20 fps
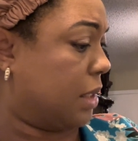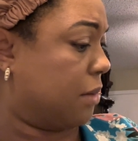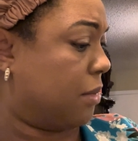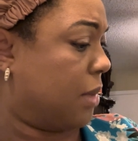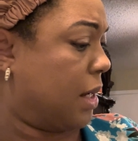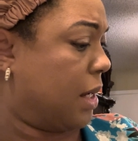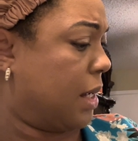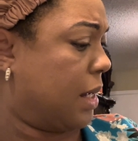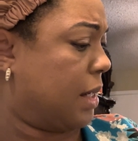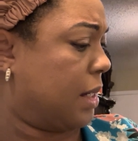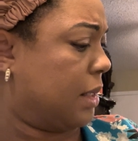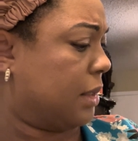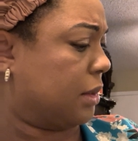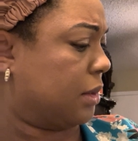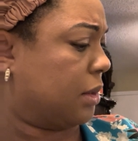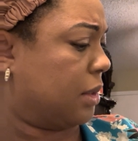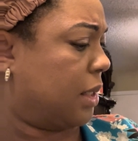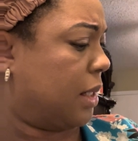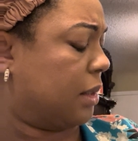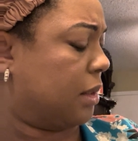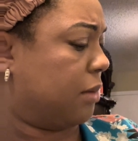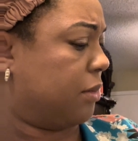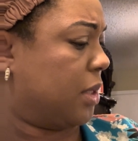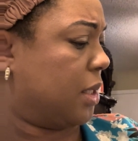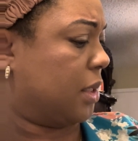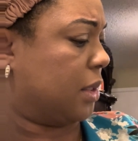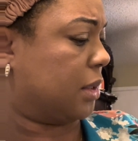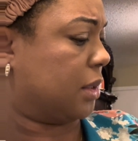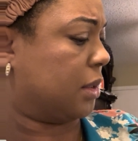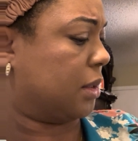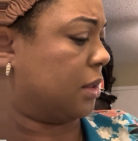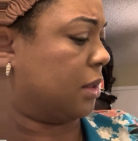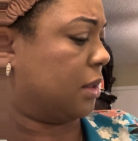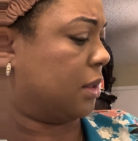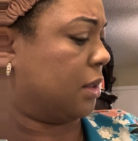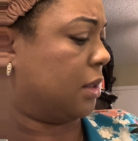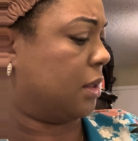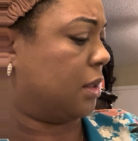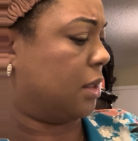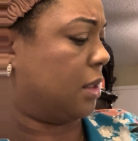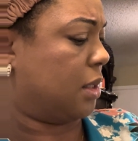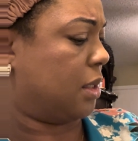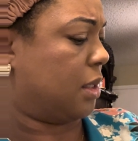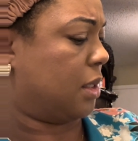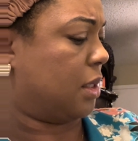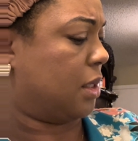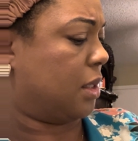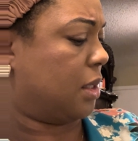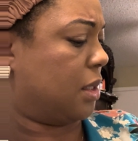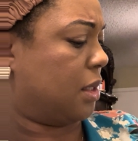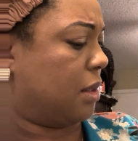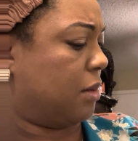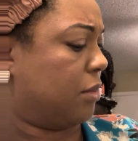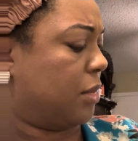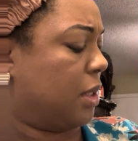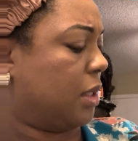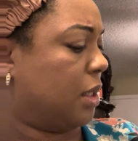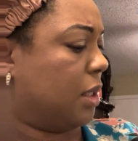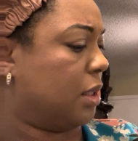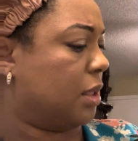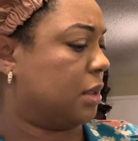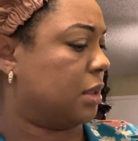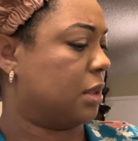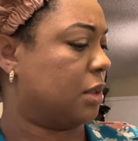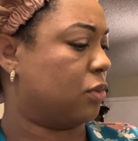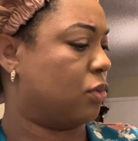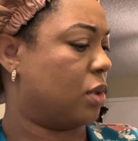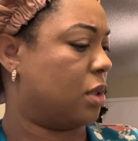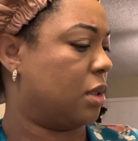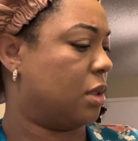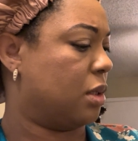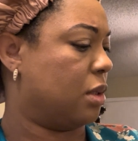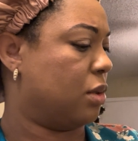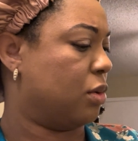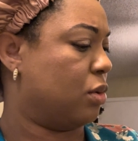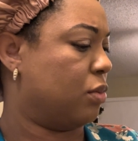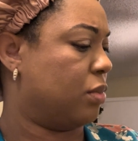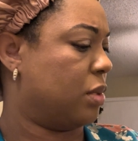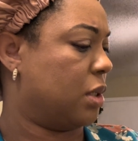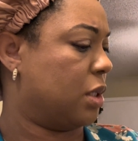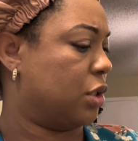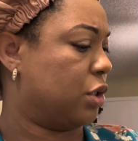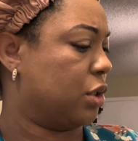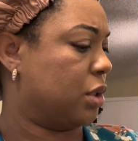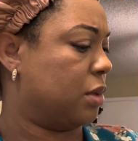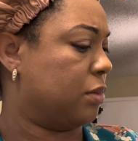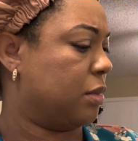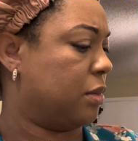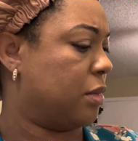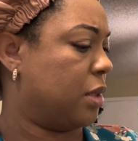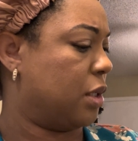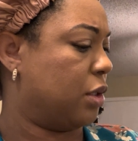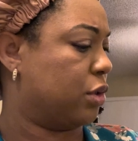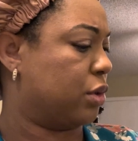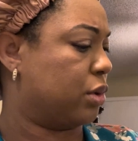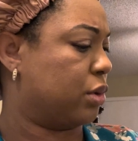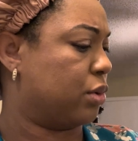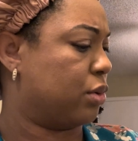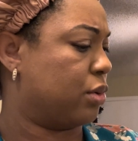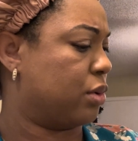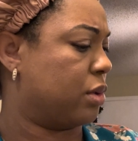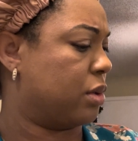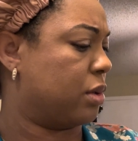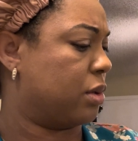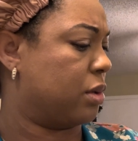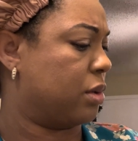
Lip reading: My eyes are not the best, but I think this is one of the nude blush. Let me make sure.